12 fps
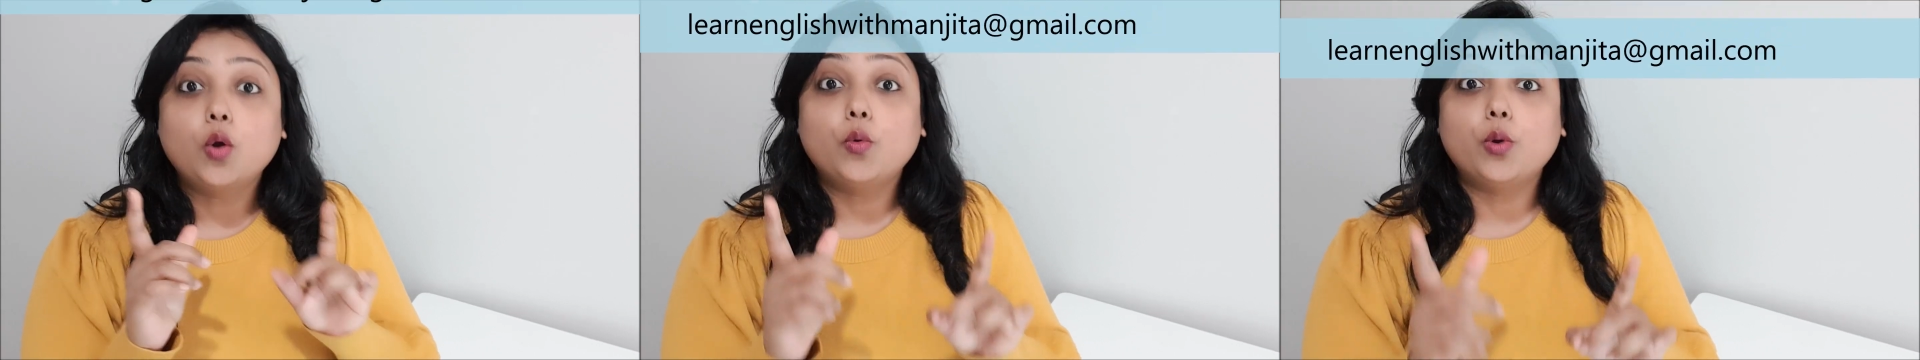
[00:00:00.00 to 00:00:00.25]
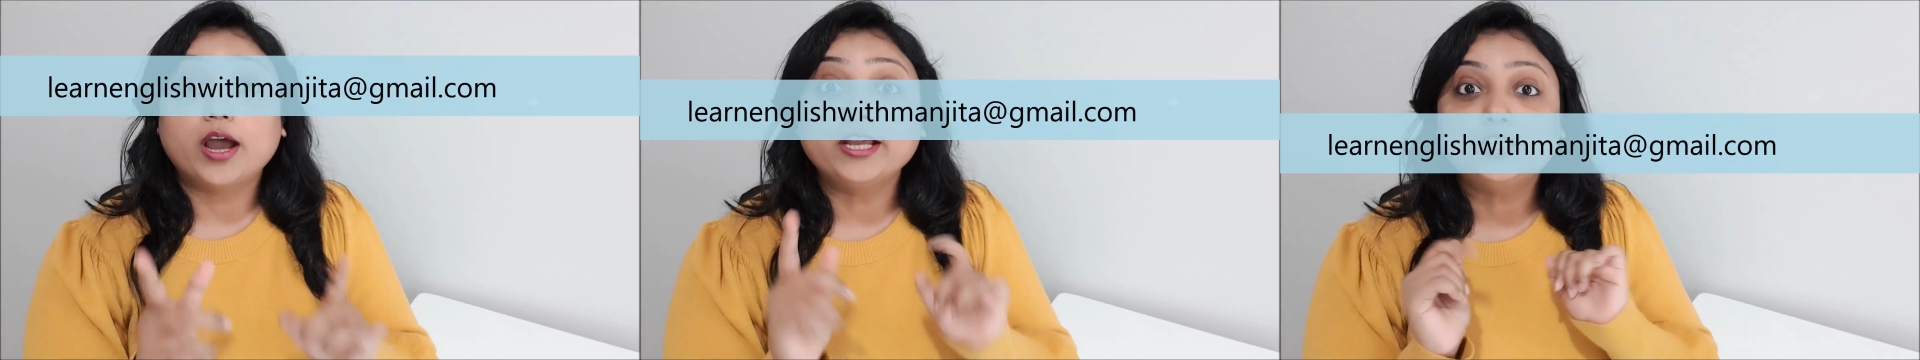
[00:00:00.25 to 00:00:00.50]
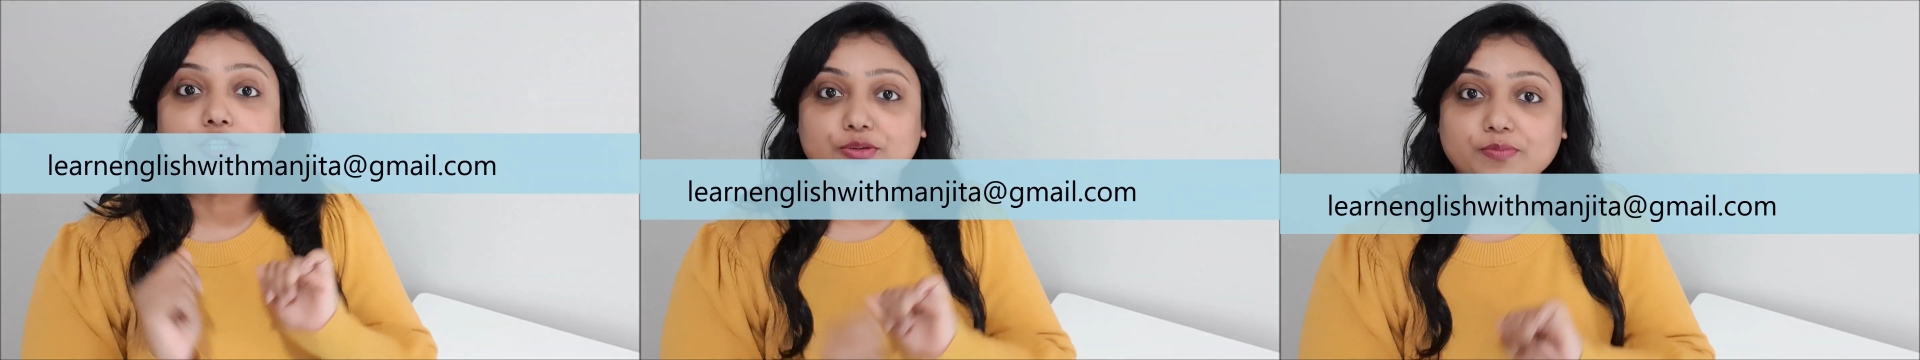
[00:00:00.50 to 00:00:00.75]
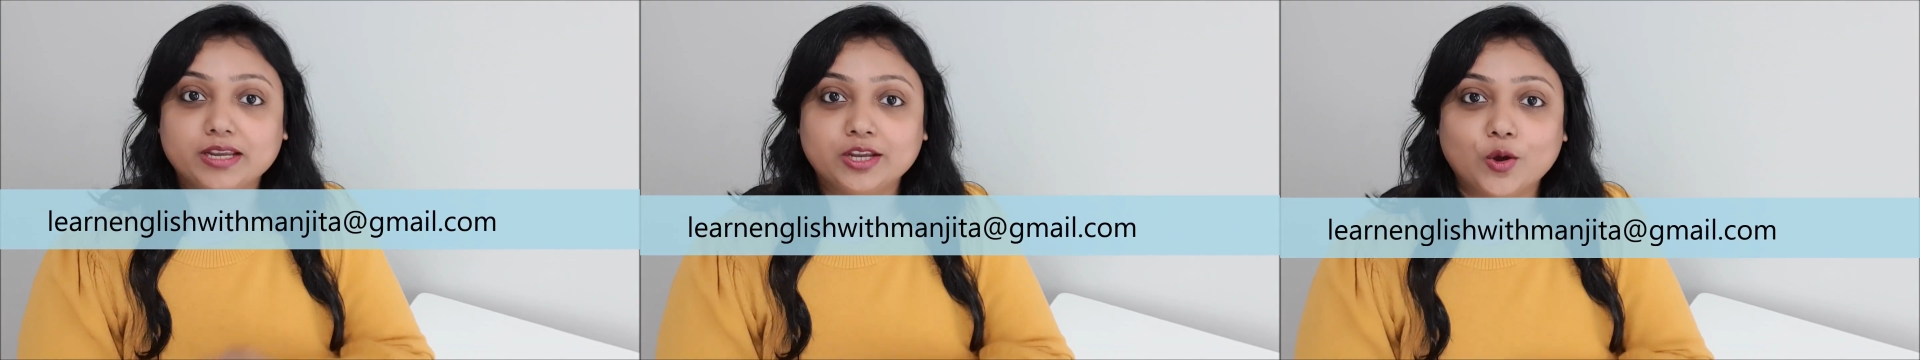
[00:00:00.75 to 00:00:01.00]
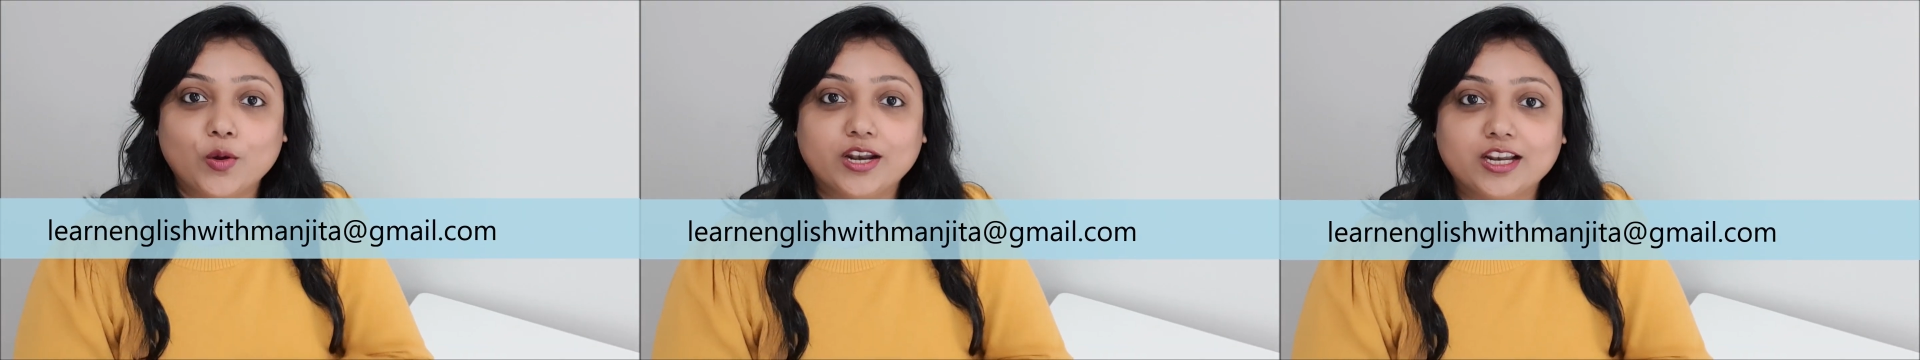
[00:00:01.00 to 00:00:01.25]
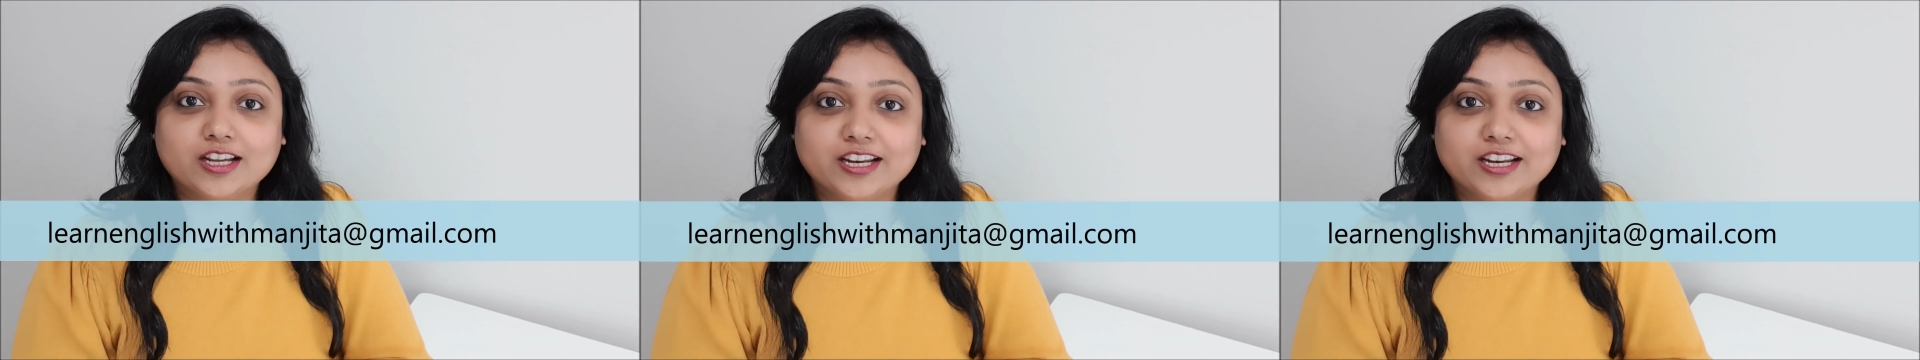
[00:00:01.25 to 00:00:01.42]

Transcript: write to me on